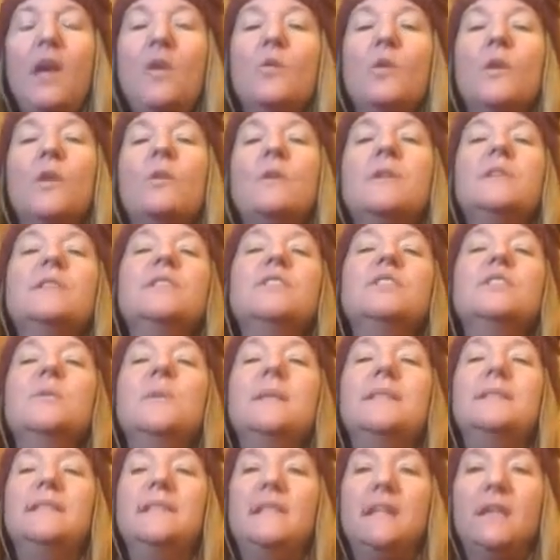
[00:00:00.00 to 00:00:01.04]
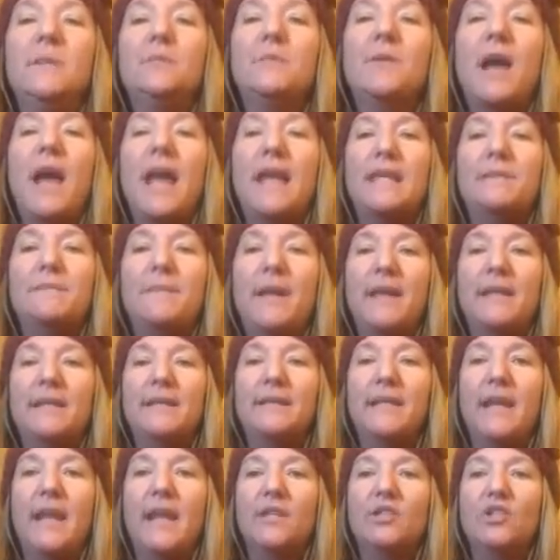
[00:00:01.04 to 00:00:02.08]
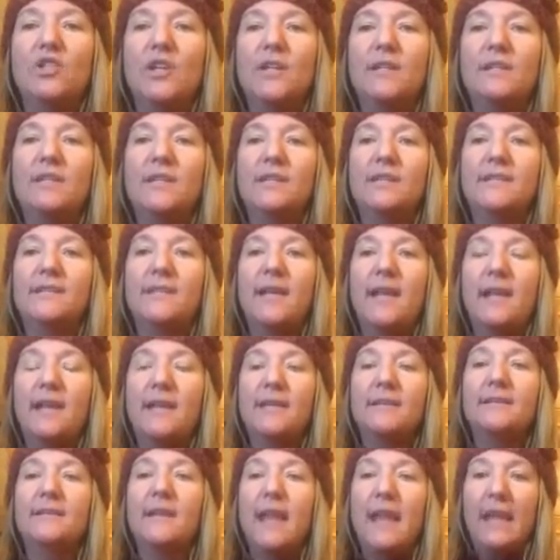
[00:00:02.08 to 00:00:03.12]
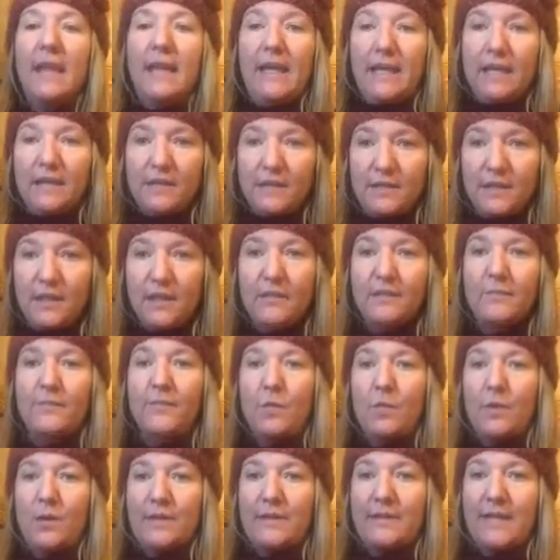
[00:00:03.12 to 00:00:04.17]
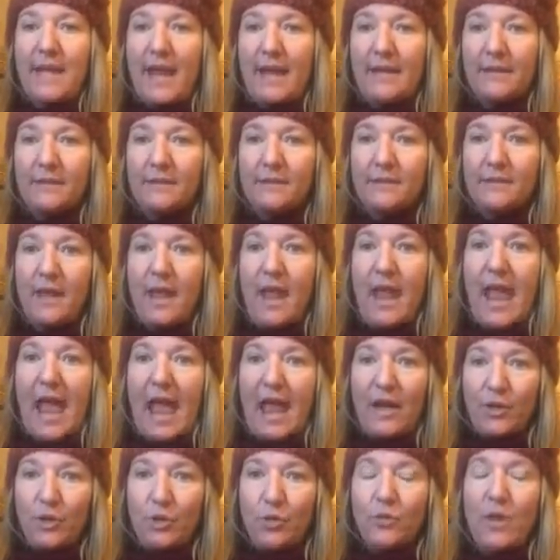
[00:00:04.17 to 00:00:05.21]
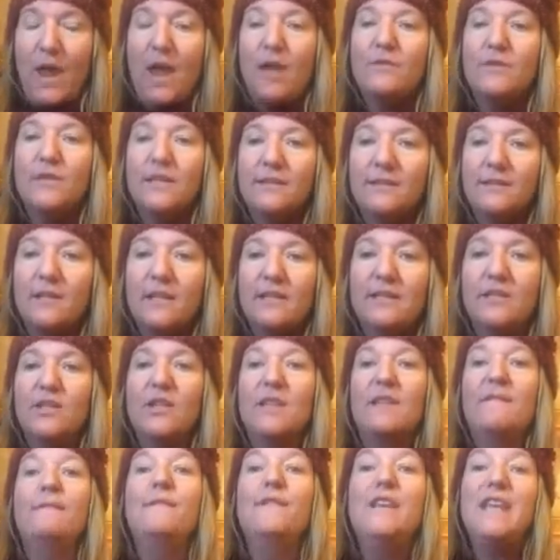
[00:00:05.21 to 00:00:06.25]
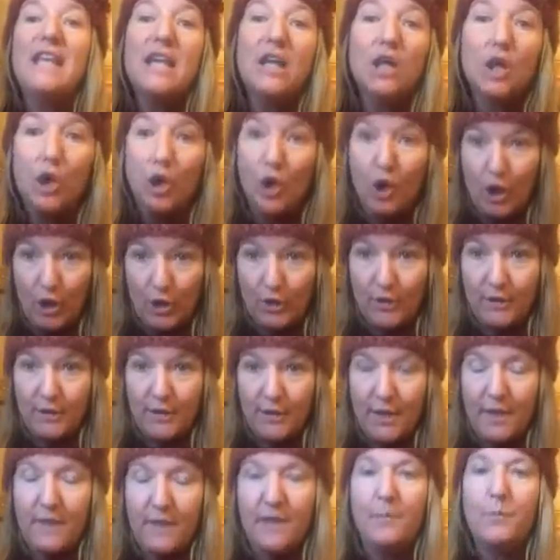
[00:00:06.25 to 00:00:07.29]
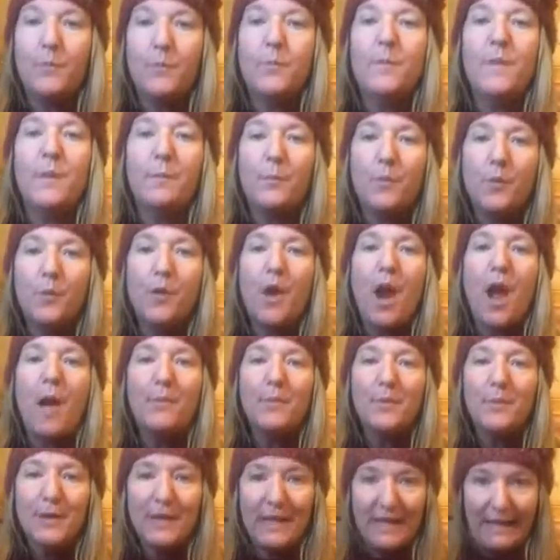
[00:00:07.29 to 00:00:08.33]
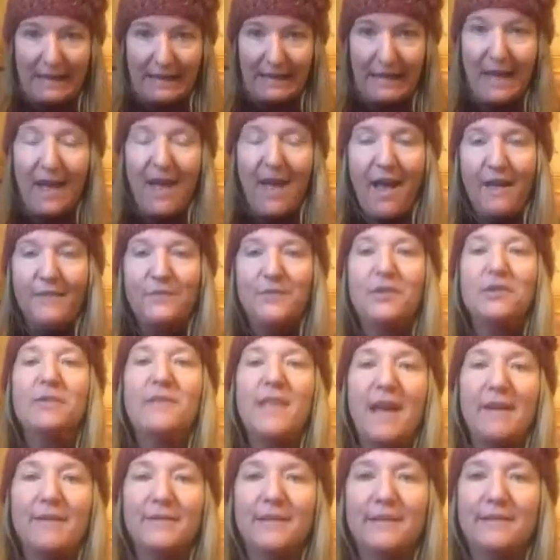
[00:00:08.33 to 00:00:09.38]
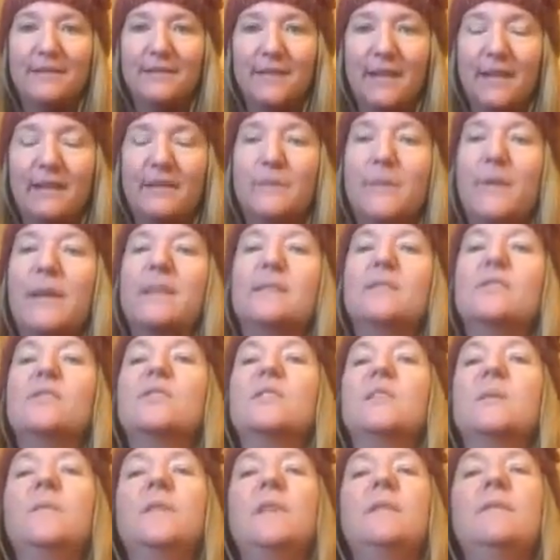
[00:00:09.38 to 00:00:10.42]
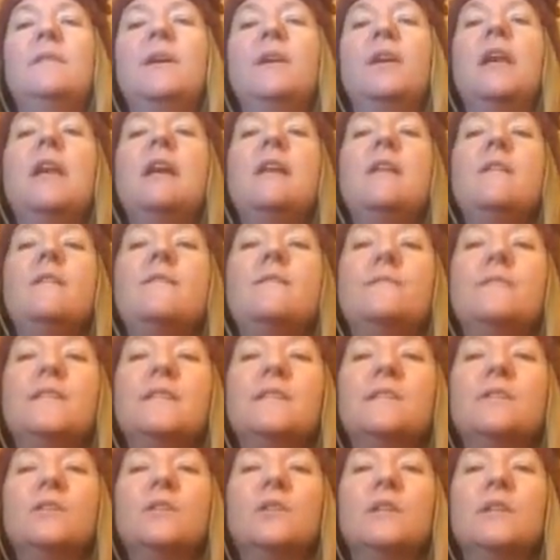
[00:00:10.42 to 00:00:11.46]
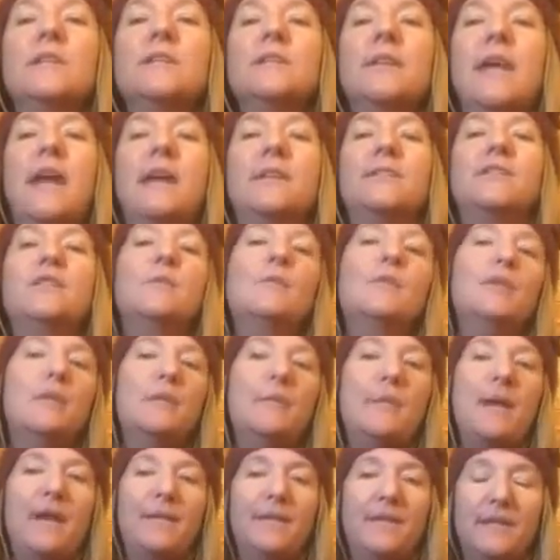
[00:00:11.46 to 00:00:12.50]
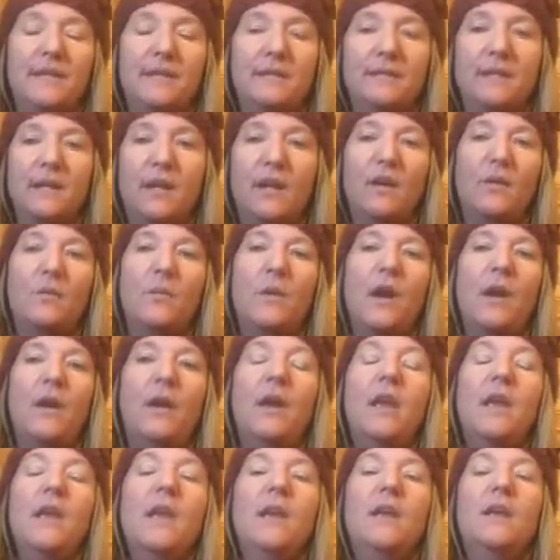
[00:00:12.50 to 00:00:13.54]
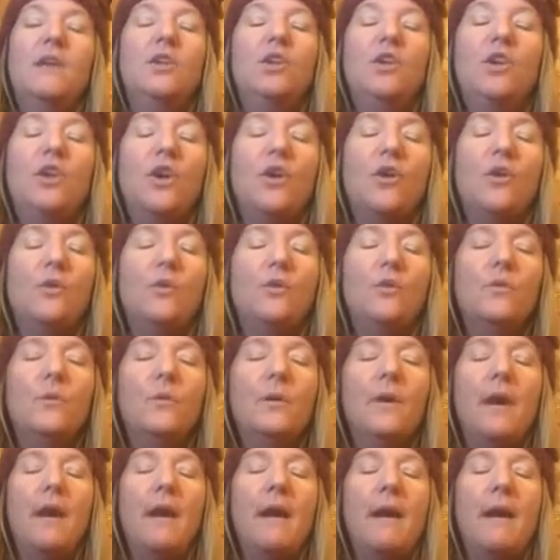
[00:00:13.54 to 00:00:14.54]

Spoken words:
We're going to do a deep guided meditation to set us into the vortex and ground us into the vehicle, the property of 2006, because there's something very physical and tangible about this year where, you know,